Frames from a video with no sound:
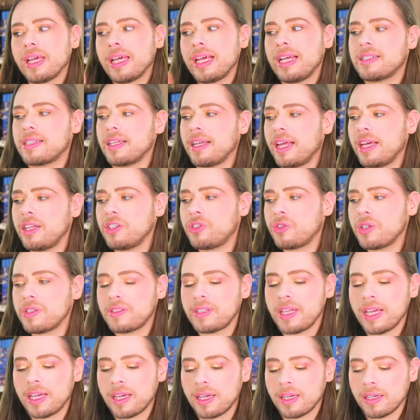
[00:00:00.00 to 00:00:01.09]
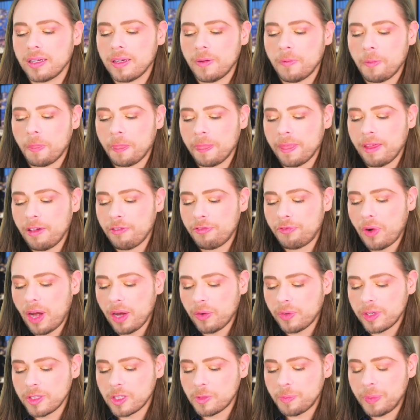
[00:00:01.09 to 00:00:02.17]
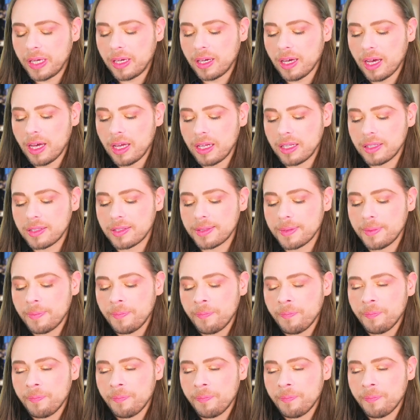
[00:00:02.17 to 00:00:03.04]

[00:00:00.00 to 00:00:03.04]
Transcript: is an interesting fragrance because,